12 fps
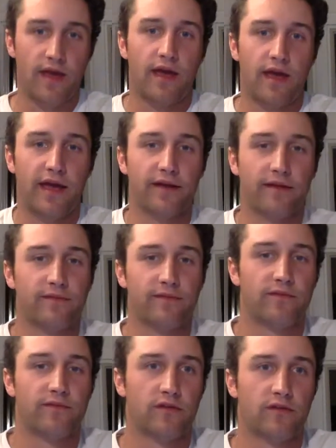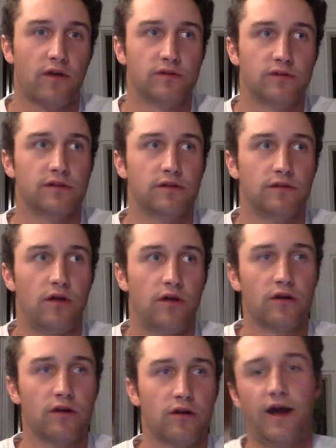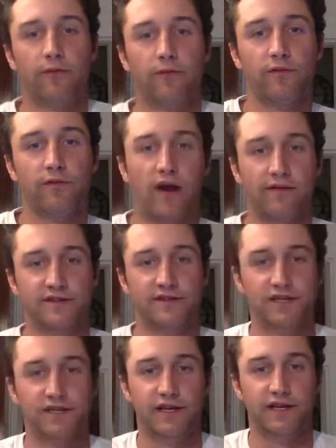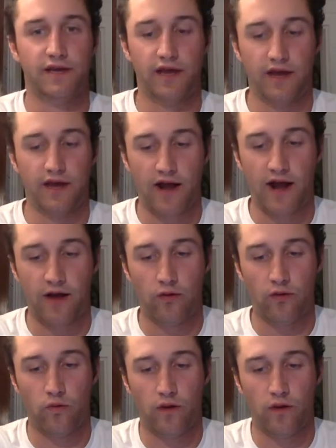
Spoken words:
it goes a long line with privacy and how